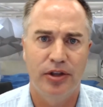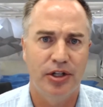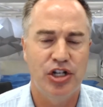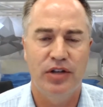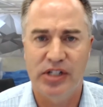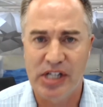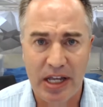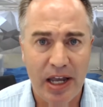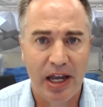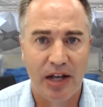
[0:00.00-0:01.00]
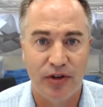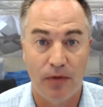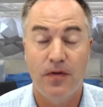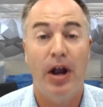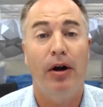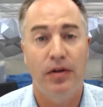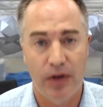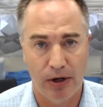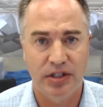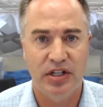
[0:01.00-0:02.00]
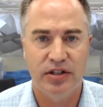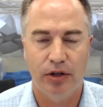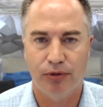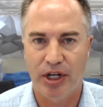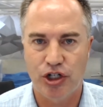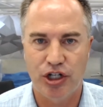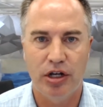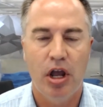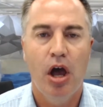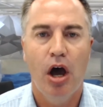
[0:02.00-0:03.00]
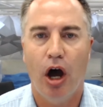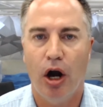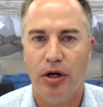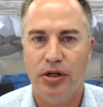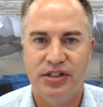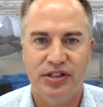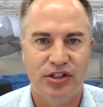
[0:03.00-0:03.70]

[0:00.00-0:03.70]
The GVAA has a very very detailed rate sheet. Ours is